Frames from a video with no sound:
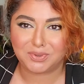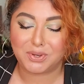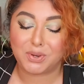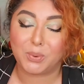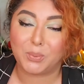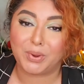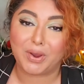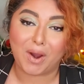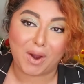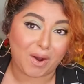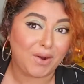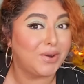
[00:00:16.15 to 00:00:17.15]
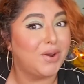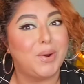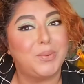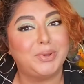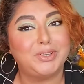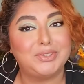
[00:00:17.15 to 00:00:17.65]
video we are
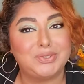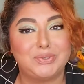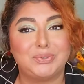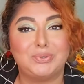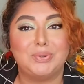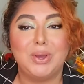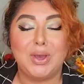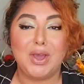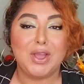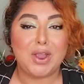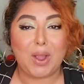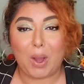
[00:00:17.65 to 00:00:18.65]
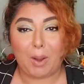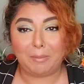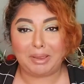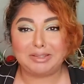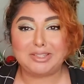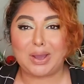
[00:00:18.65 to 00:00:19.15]
going to
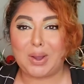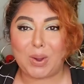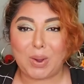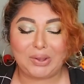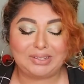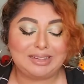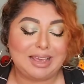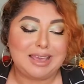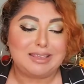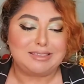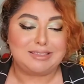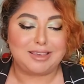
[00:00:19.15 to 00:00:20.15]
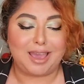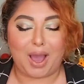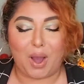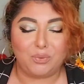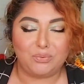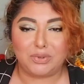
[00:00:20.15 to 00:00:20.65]
comment on the
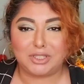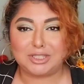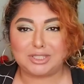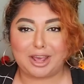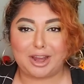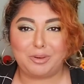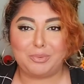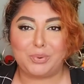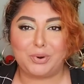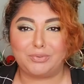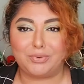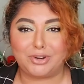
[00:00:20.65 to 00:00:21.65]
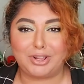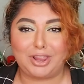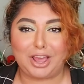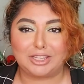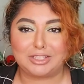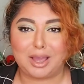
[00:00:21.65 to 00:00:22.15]
outfits that I wore for the
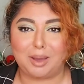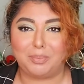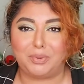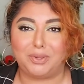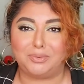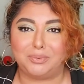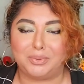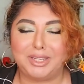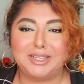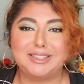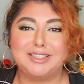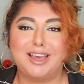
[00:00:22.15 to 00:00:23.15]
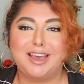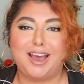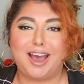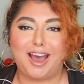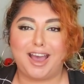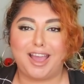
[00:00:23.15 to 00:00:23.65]
last couple of weeks.
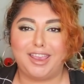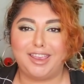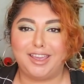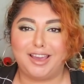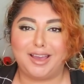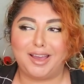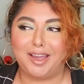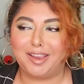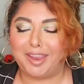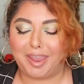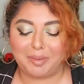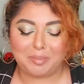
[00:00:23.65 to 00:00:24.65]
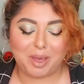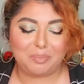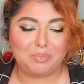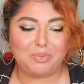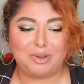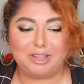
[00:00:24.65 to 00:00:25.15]
I uh, came
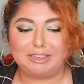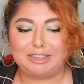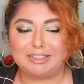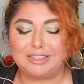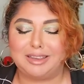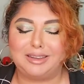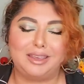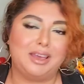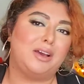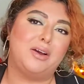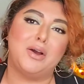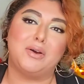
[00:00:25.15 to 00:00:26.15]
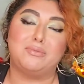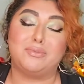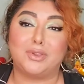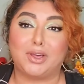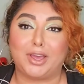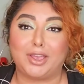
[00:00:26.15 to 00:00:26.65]
up with this idea
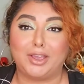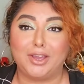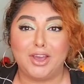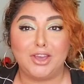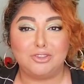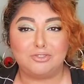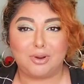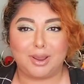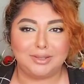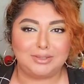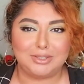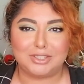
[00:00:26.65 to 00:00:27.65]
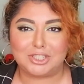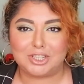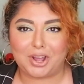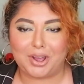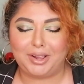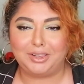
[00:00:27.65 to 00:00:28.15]
of like trying to
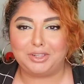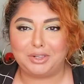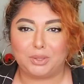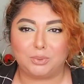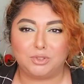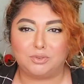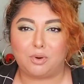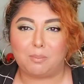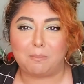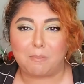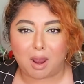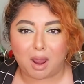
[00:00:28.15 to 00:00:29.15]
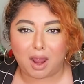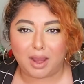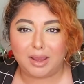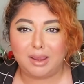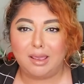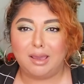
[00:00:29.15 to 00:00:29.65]
style clothes from
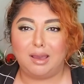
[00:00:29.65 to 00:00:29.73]
my